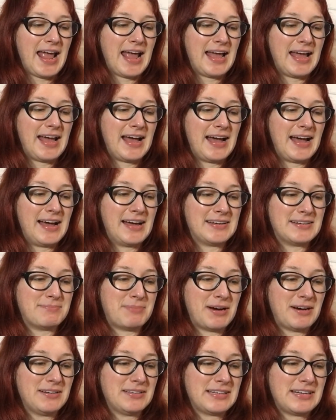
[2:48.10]
And
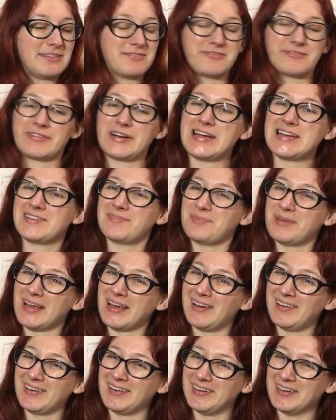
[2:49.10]
apparently it freaked
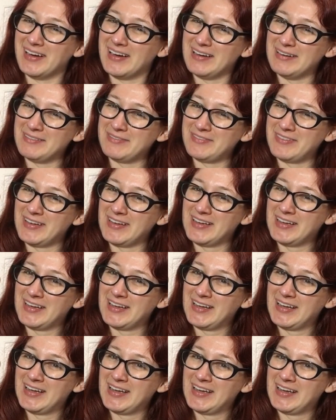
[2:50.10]
me out enough
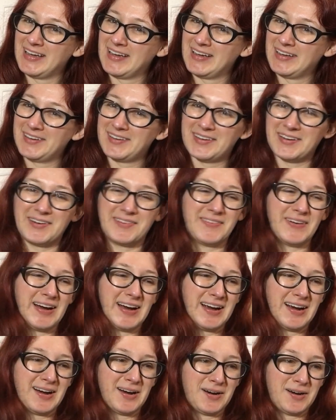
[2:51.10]
to
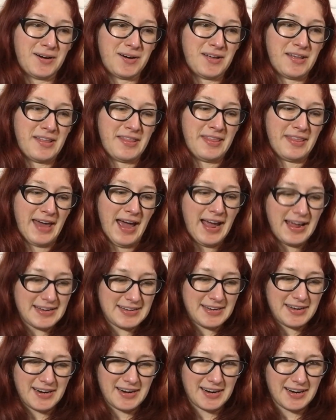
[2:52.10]
where that
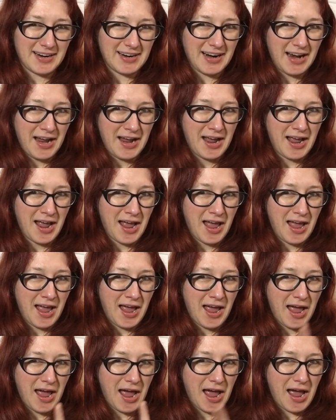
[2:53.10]
year,
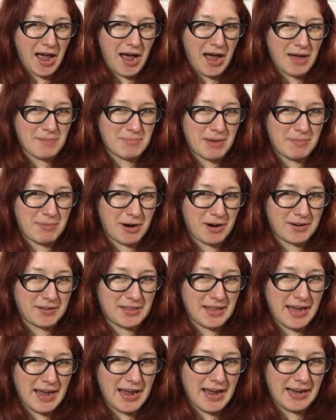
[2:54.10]
on my
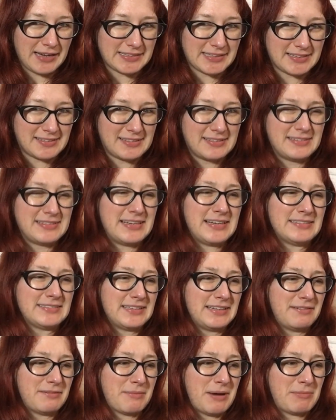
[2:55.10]
birthday, I
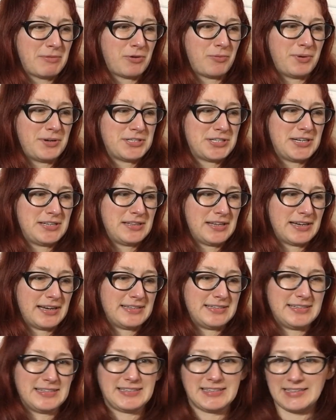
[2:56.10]
distinctly remember wishing that
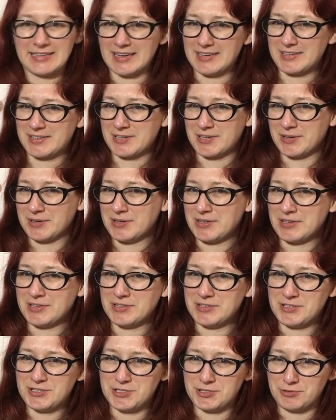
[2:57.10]
I didn't get turned
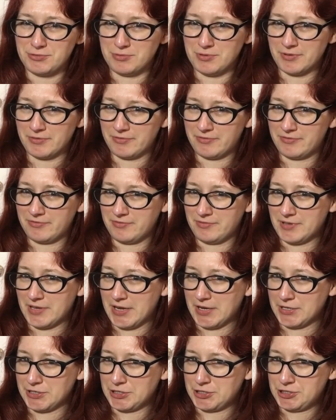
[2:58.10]
into a
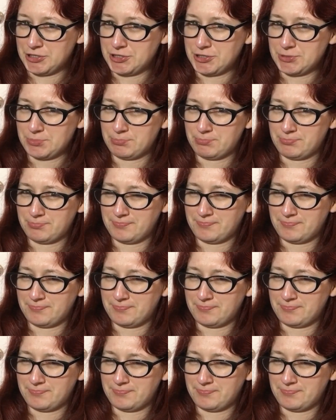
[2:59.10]
fish.